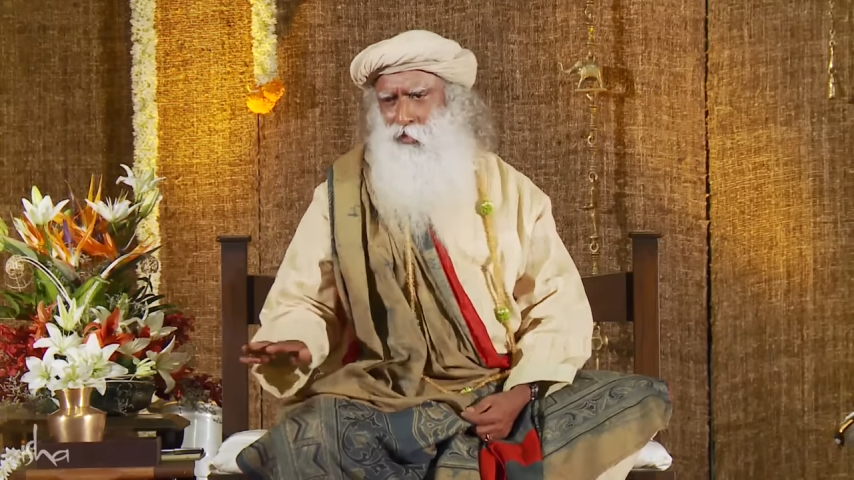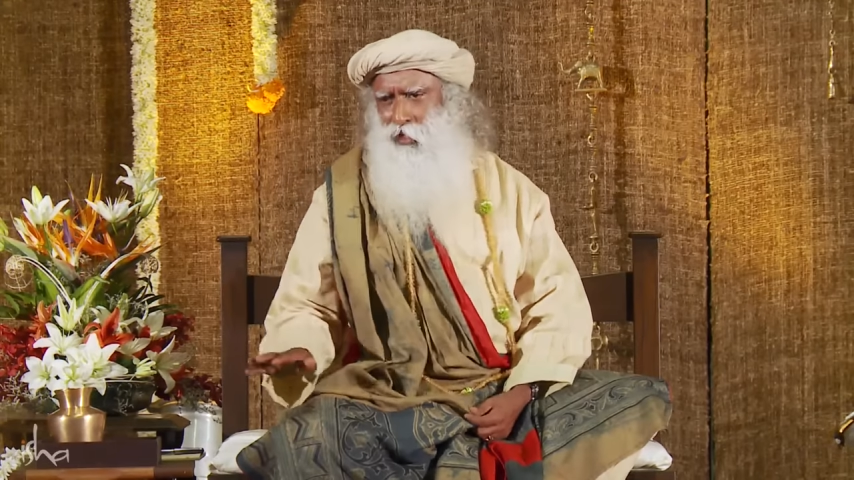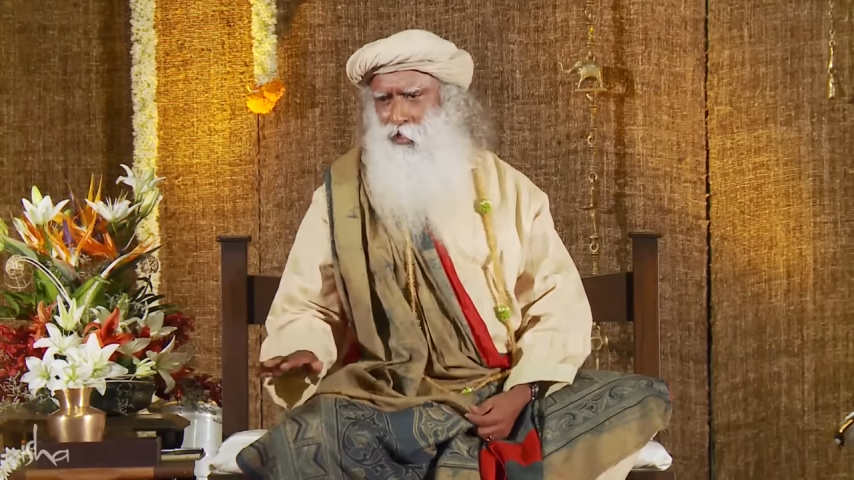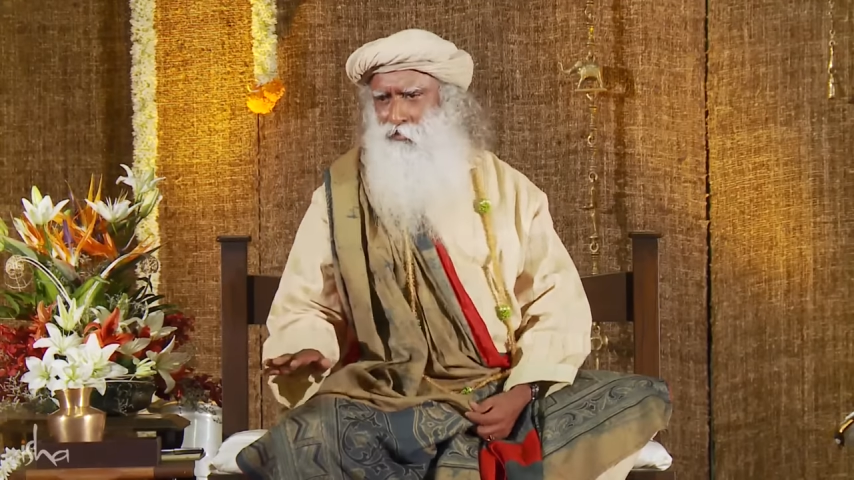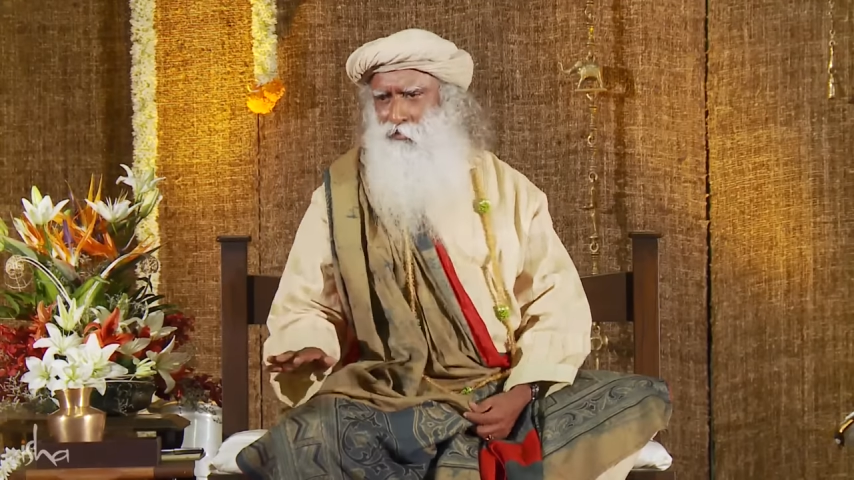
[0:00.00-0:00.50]

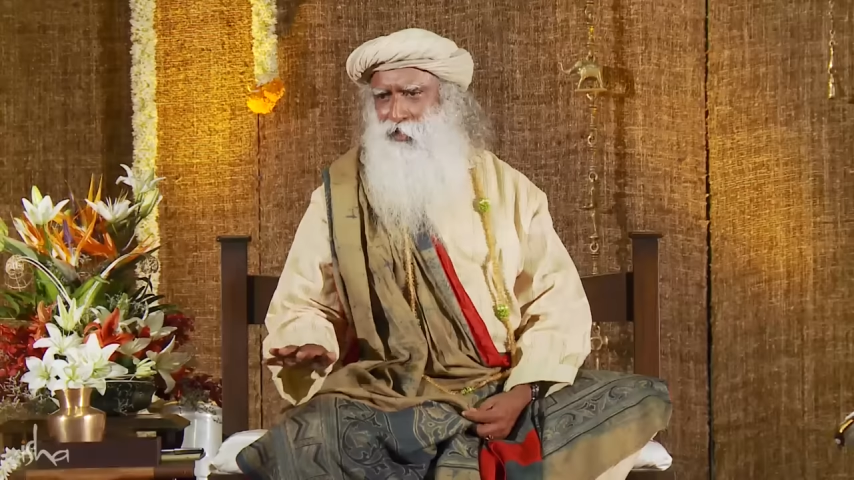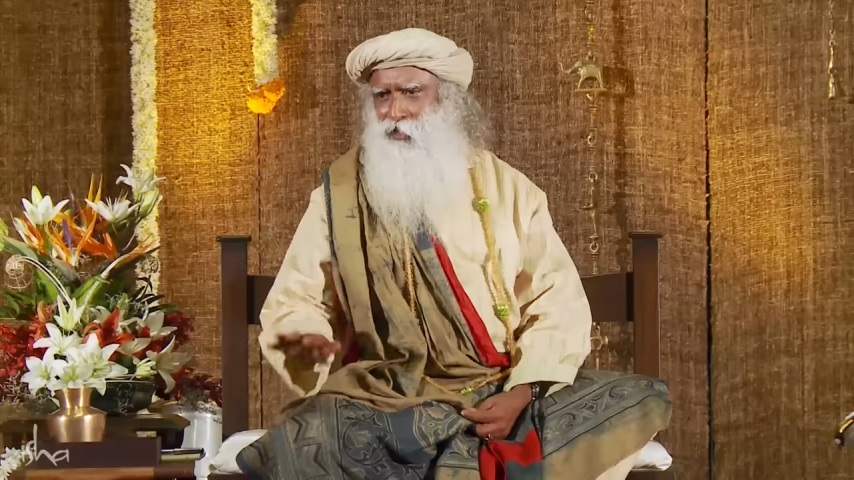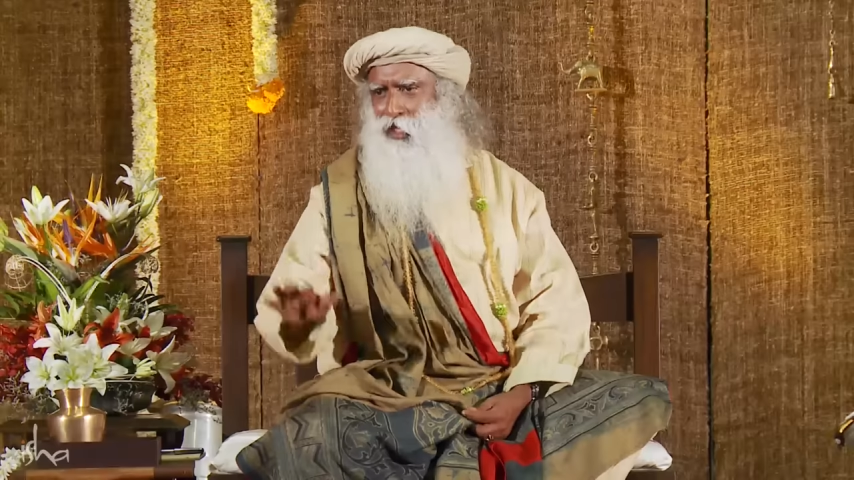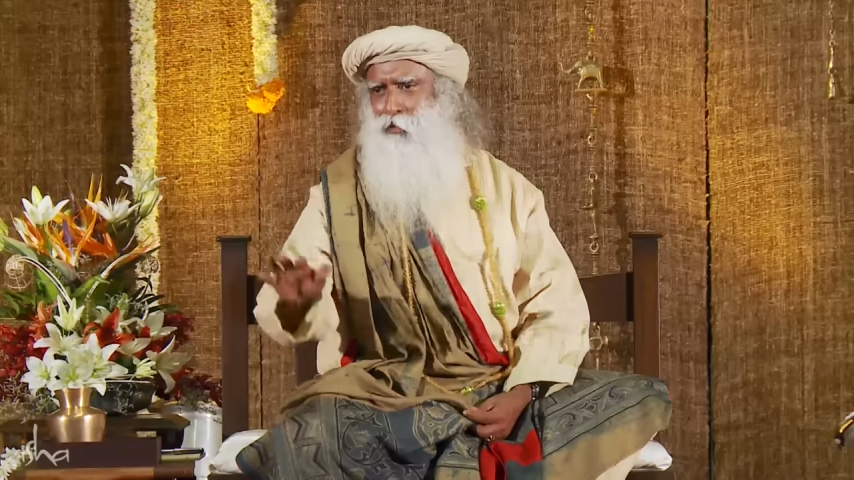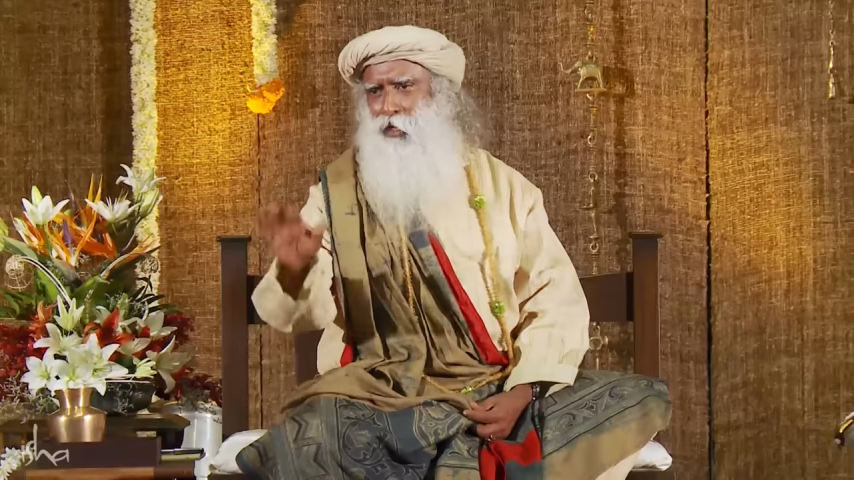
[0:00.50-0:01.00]
life is
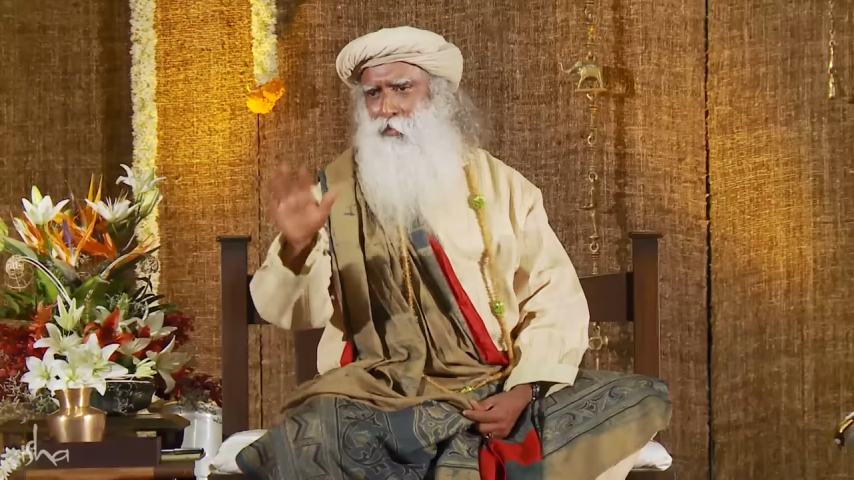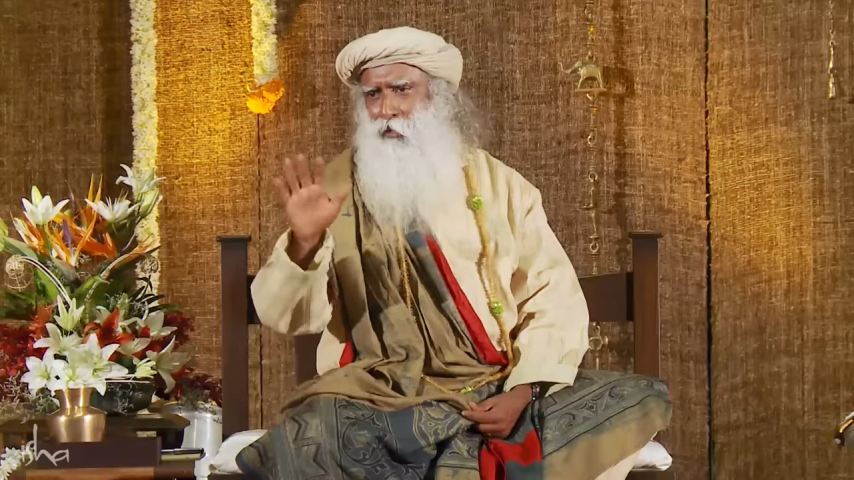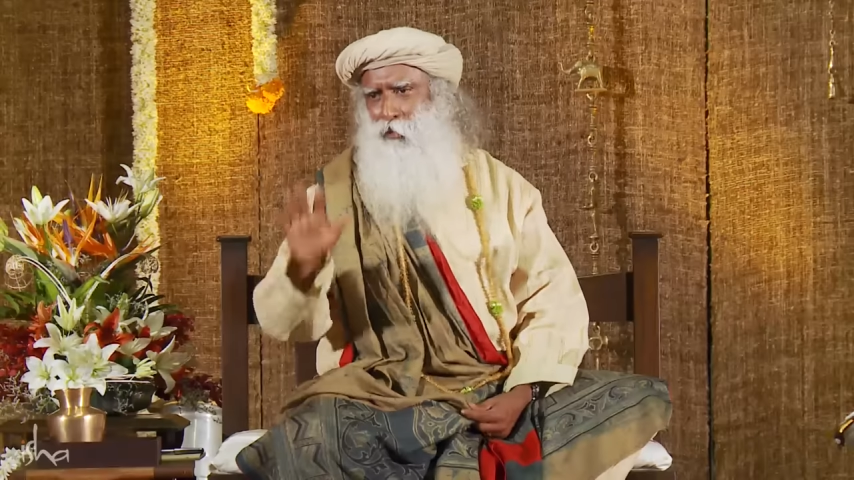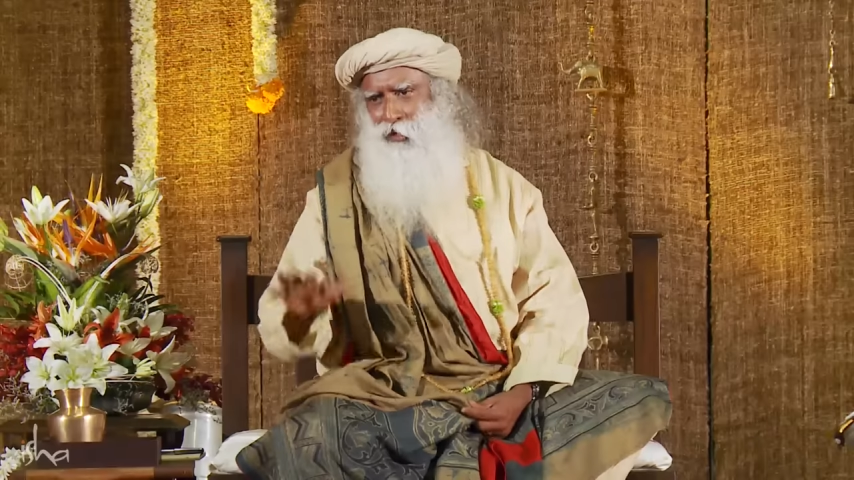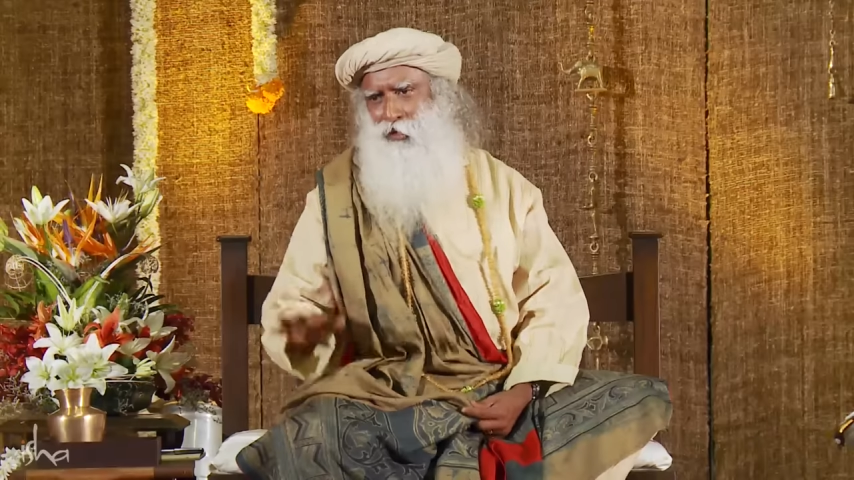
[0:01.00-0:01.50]
run by
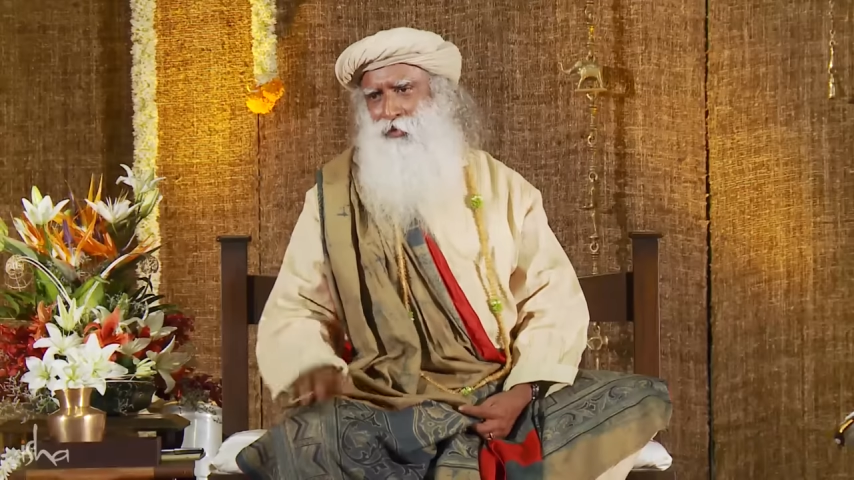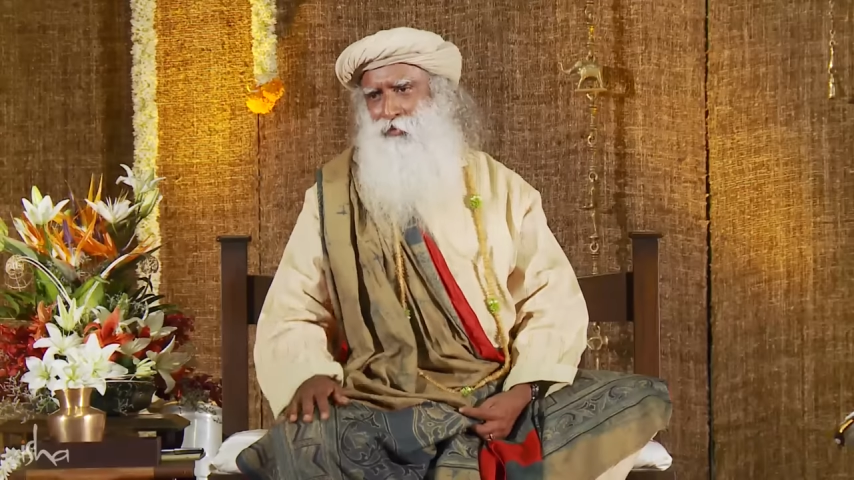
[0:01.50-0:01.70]
memory,